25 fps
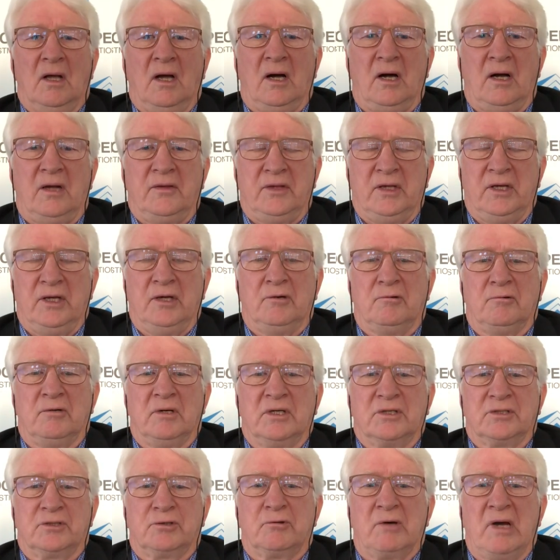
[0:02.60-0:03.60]
Hi
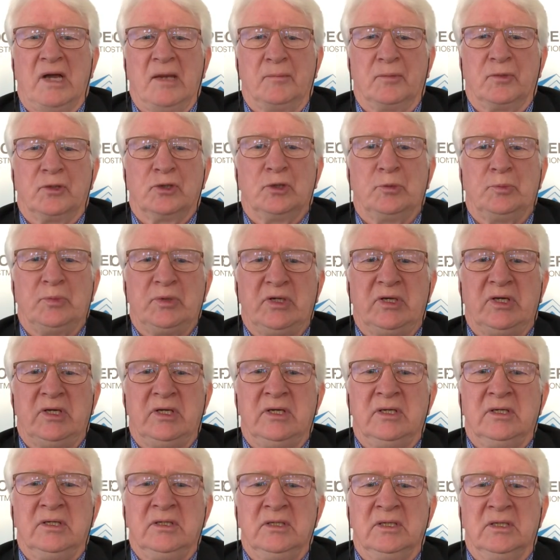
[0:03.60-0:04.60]
there, Graham Cooper
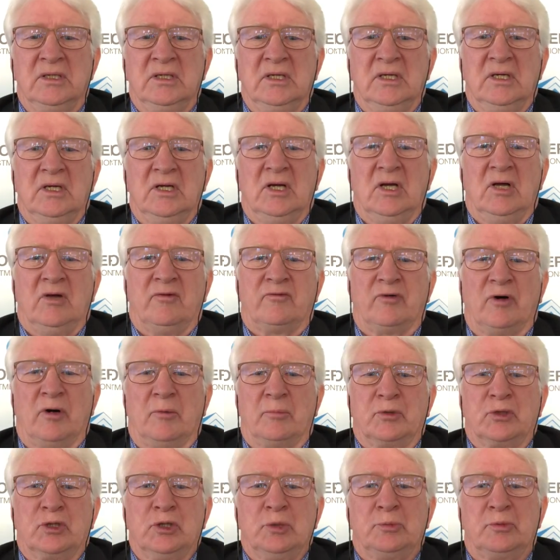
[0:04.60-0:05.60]
here
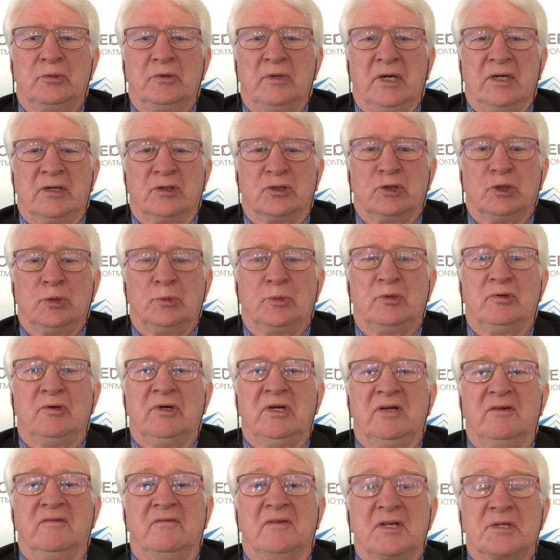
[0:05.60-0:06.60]
from Cooper & Cooper
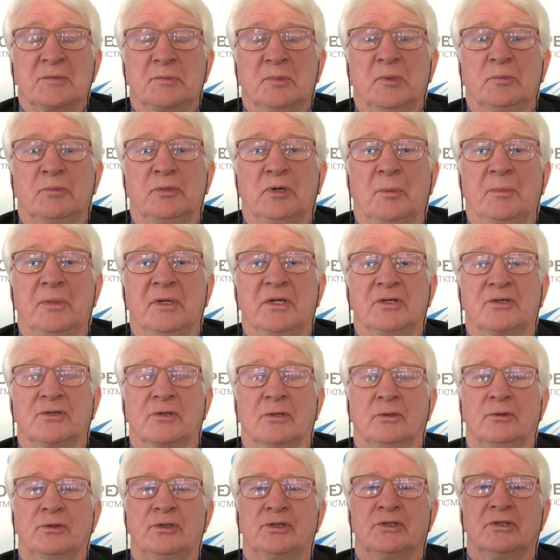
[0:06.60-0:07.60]
Investment Property
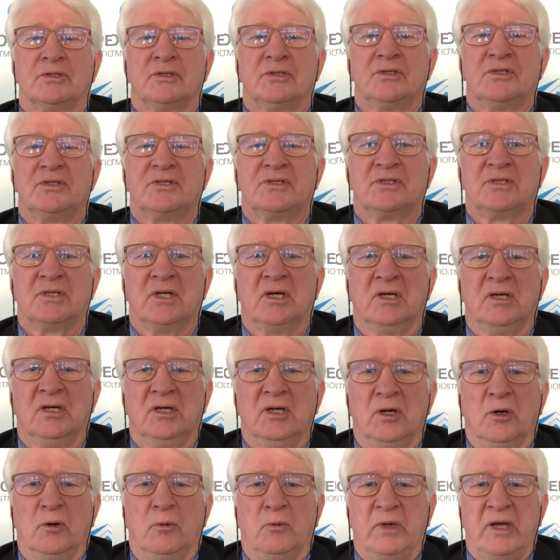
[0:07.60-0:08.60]
Solutions.
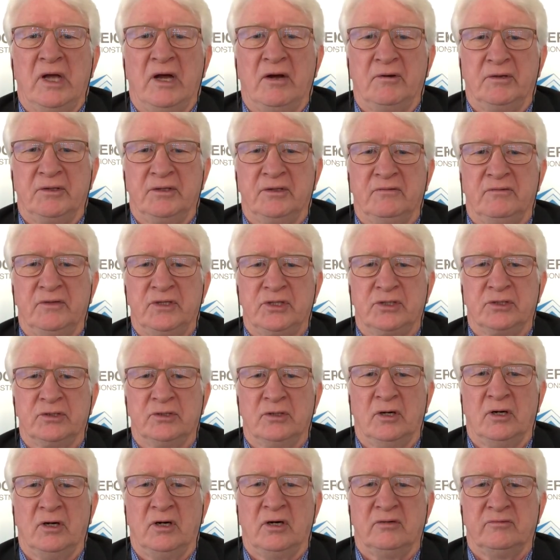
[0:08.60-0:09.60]
We are a
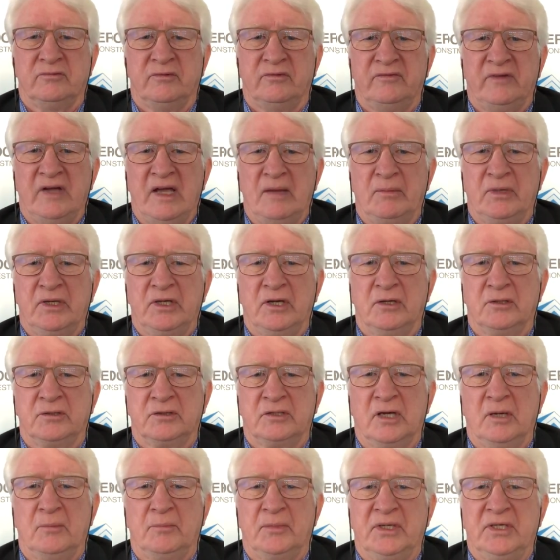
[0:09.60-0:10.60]
division of a family-owned
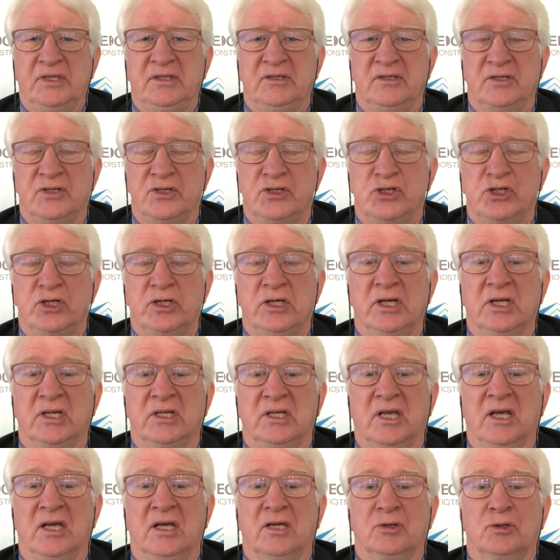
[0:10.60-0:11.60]
company, the
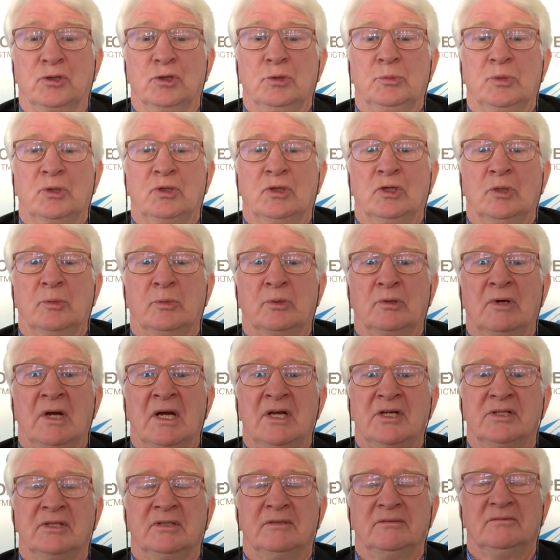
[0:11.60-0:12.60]
G&K Cooper
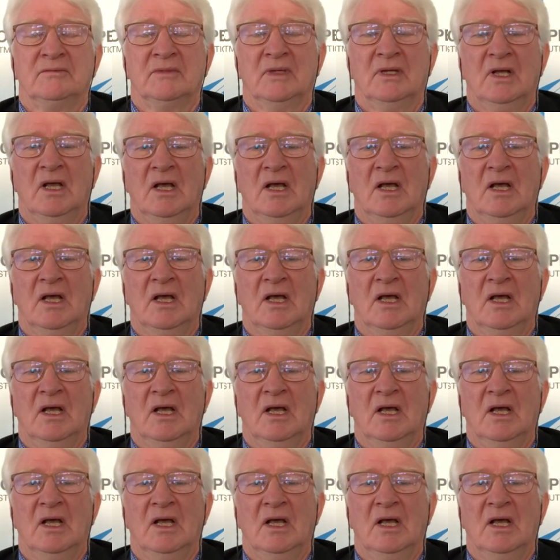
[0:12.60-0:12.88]
Corporation.